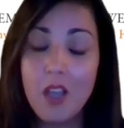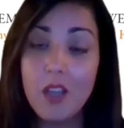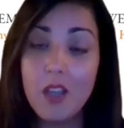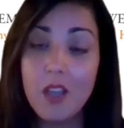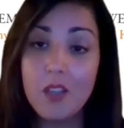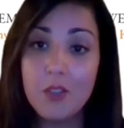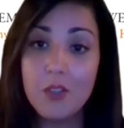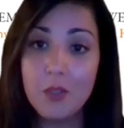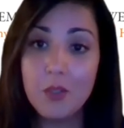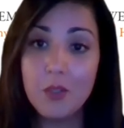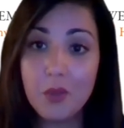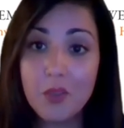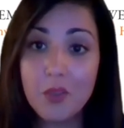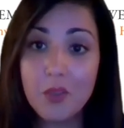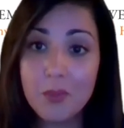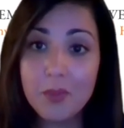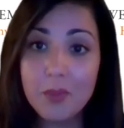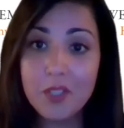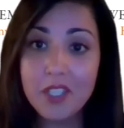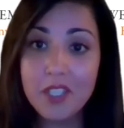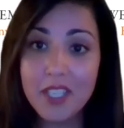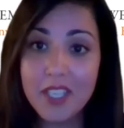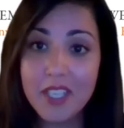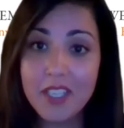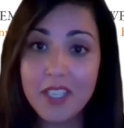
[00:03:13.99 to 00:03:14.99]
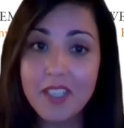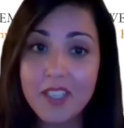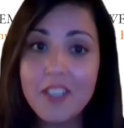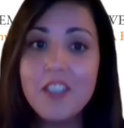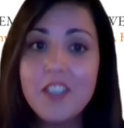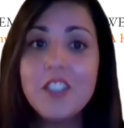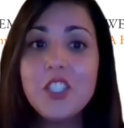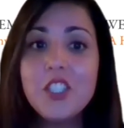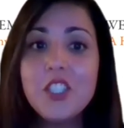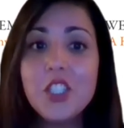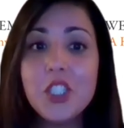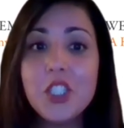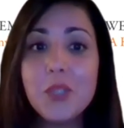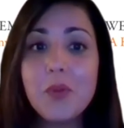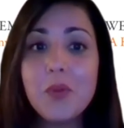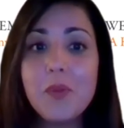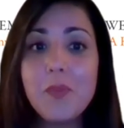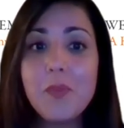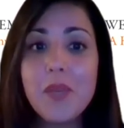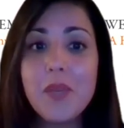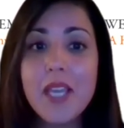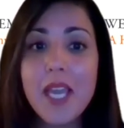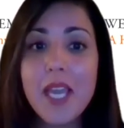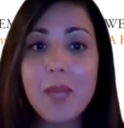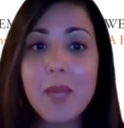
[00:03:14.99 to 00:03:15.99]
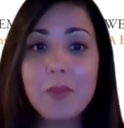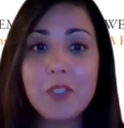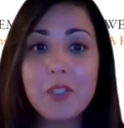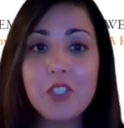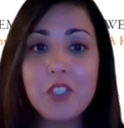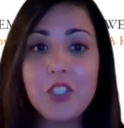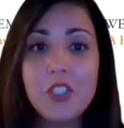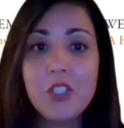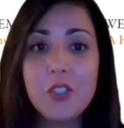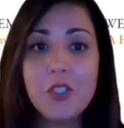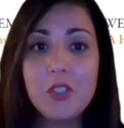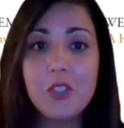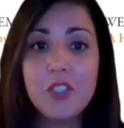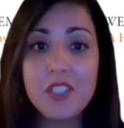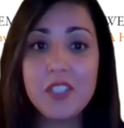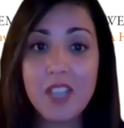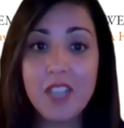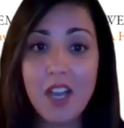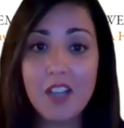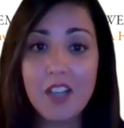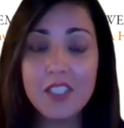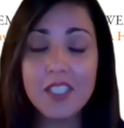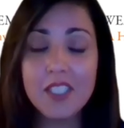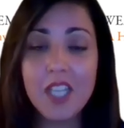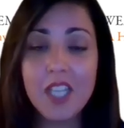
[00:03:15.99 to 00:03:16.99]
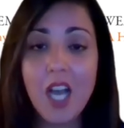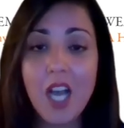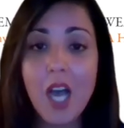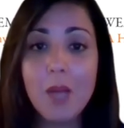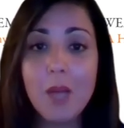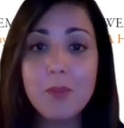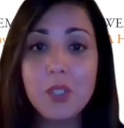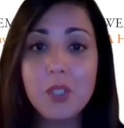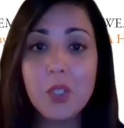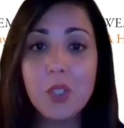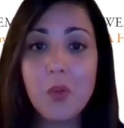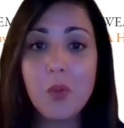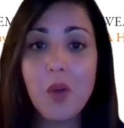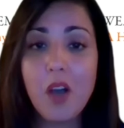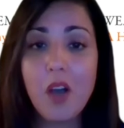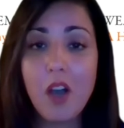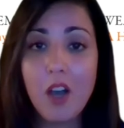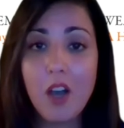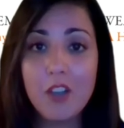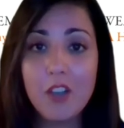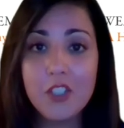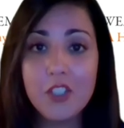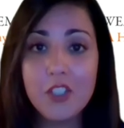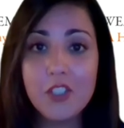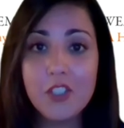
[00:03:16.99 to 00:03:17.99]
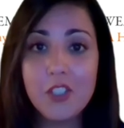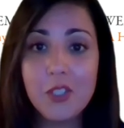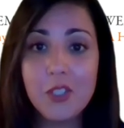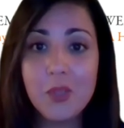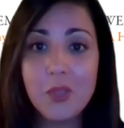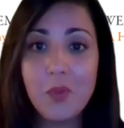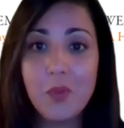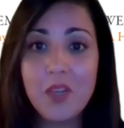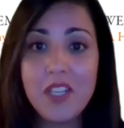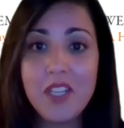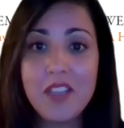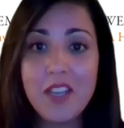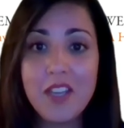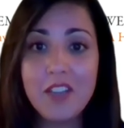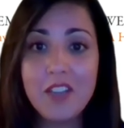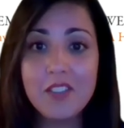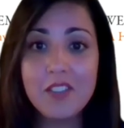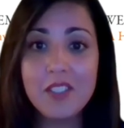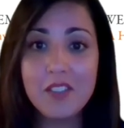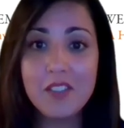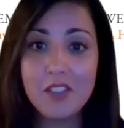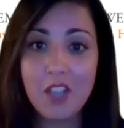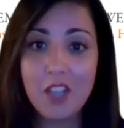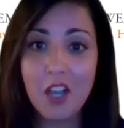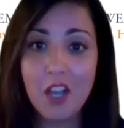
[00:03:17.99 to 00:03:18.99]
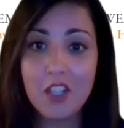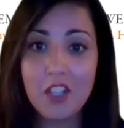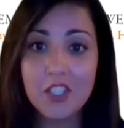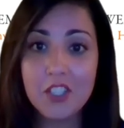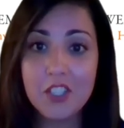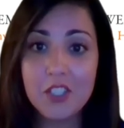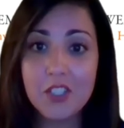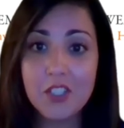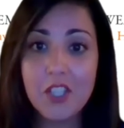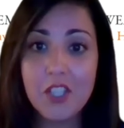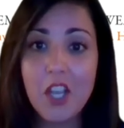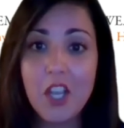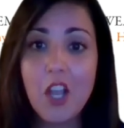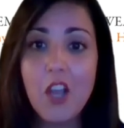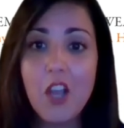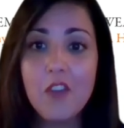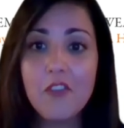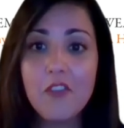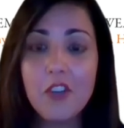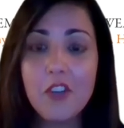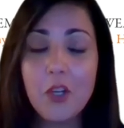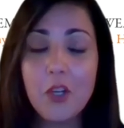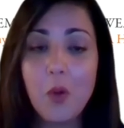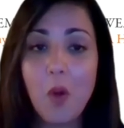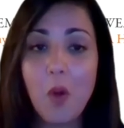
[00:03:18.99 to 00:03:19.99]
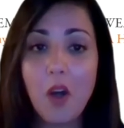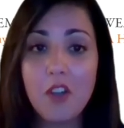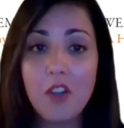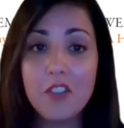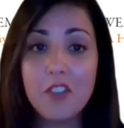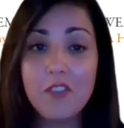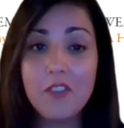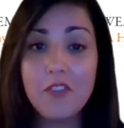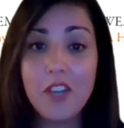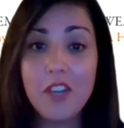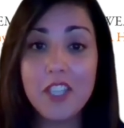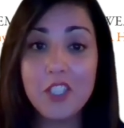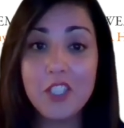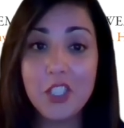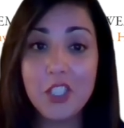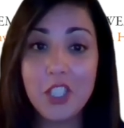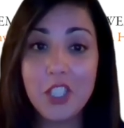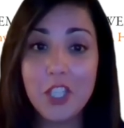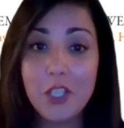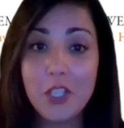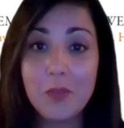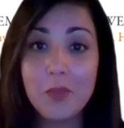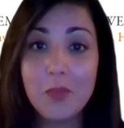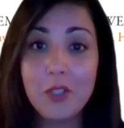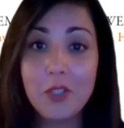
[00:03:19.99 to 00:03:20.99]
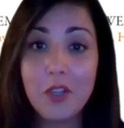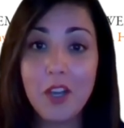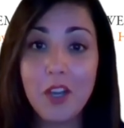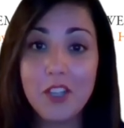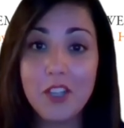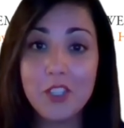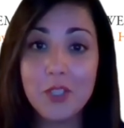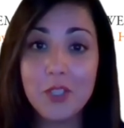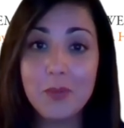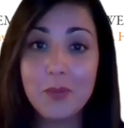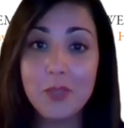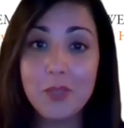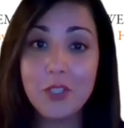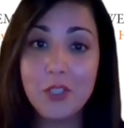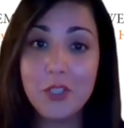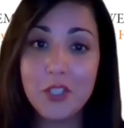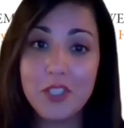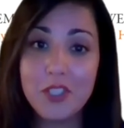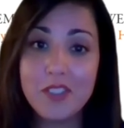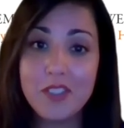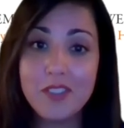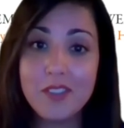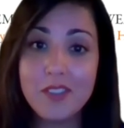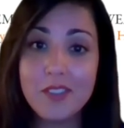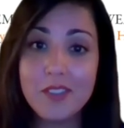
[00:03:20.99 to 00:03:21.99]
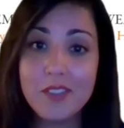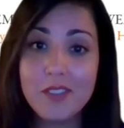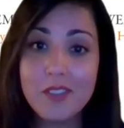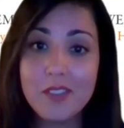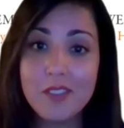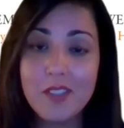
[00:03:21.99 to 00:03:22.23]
Normally, she would be able to deduct up to $120,000 for qualified charitable contributions.